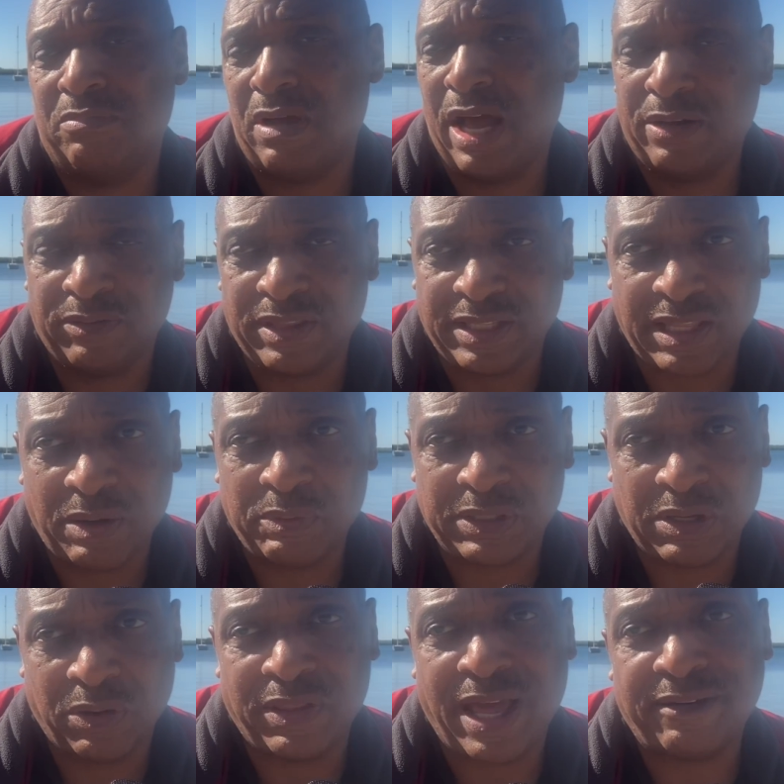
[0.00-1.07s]
I don't think they
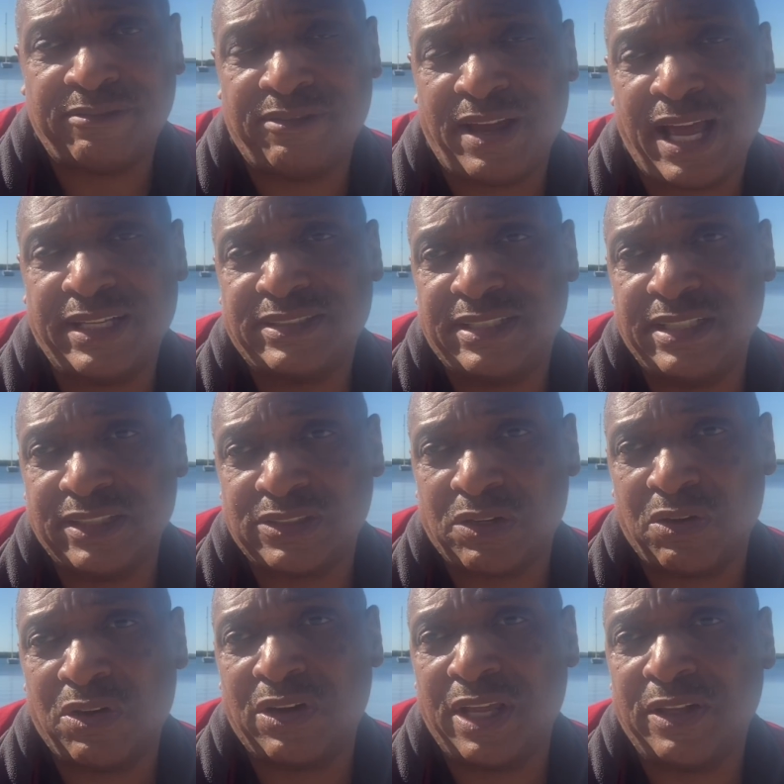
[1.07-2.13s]
would go that fast this
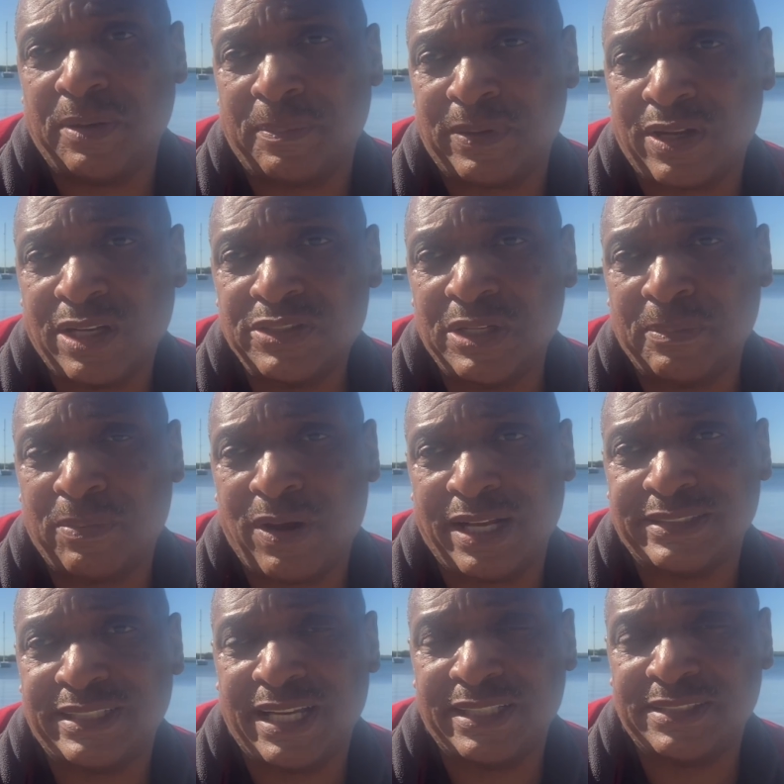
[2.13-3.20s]
early in the production
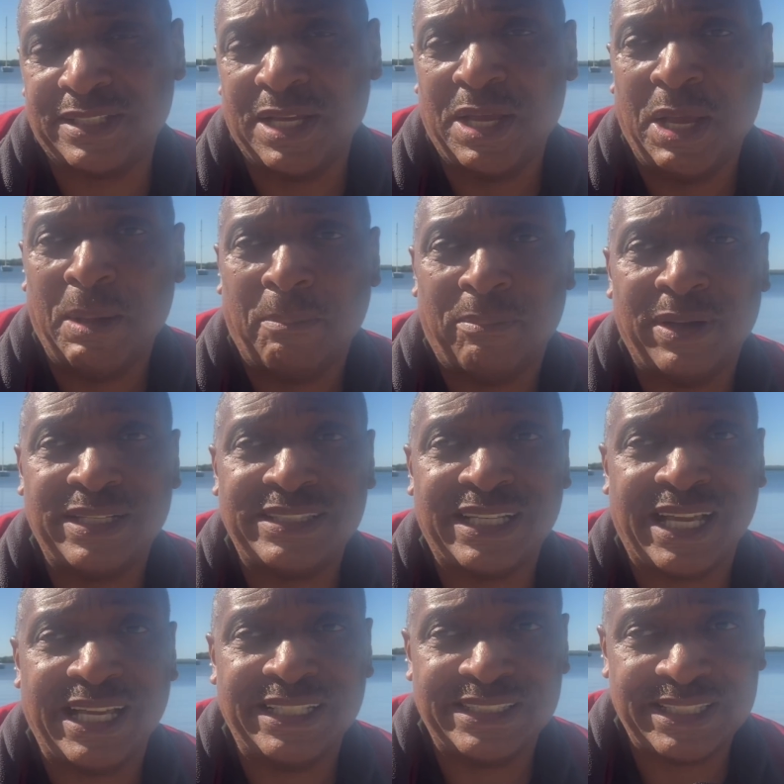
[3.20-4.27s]
process, but it's
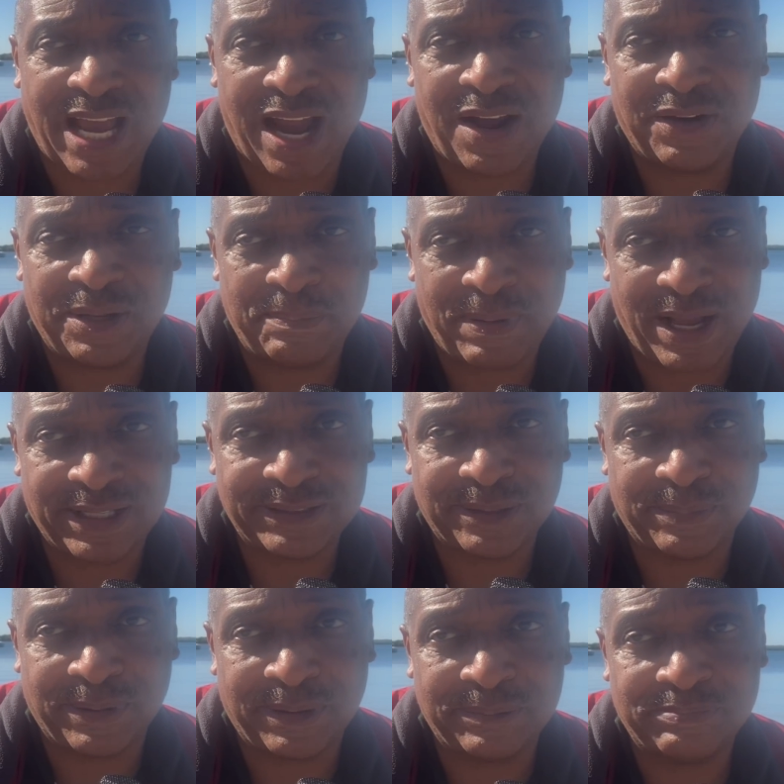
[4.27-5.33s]
entirely
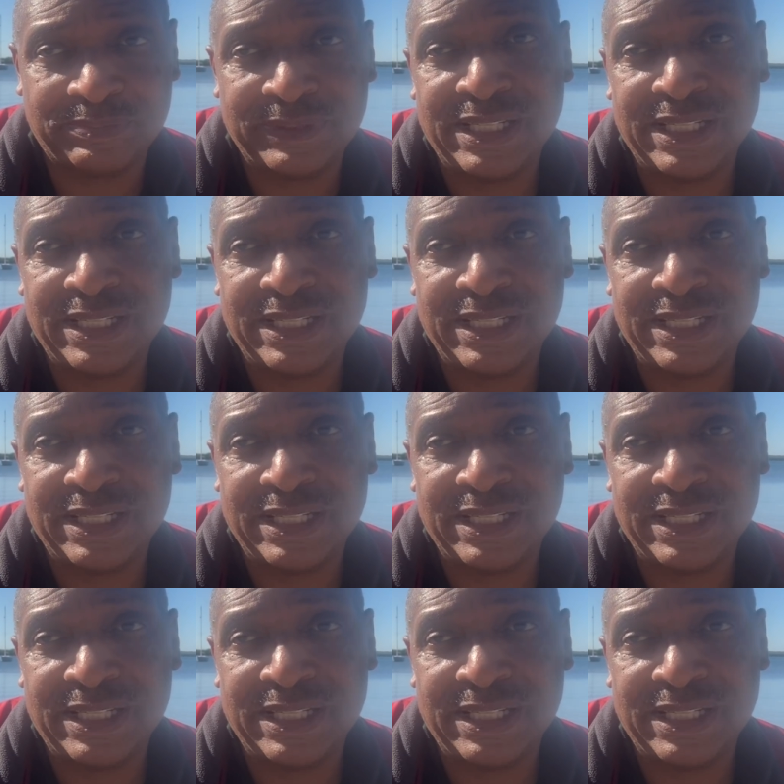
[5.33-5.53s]
possible.